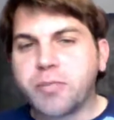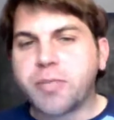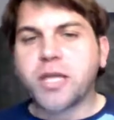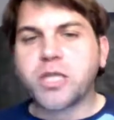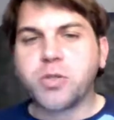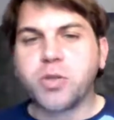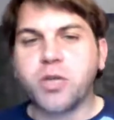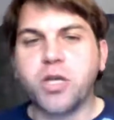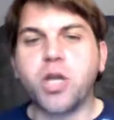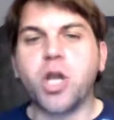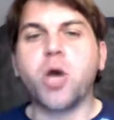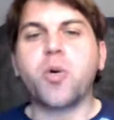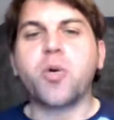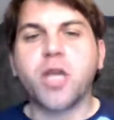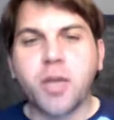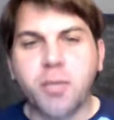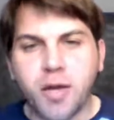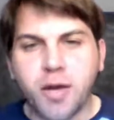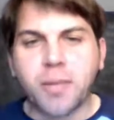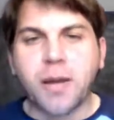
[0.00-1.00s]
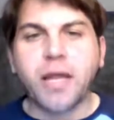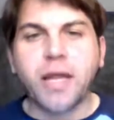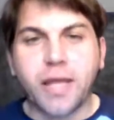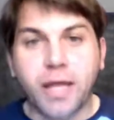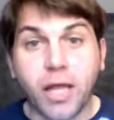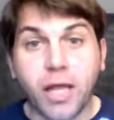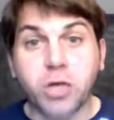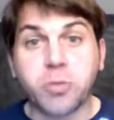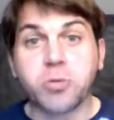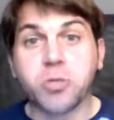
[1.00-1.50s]
back to it, knowing a bit about Lie
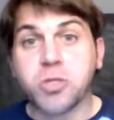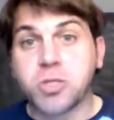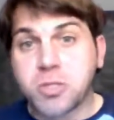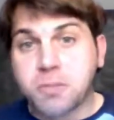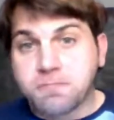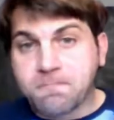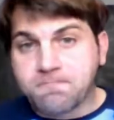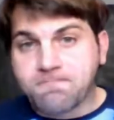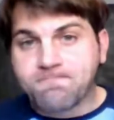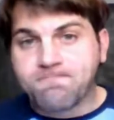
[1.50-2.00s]
algebras,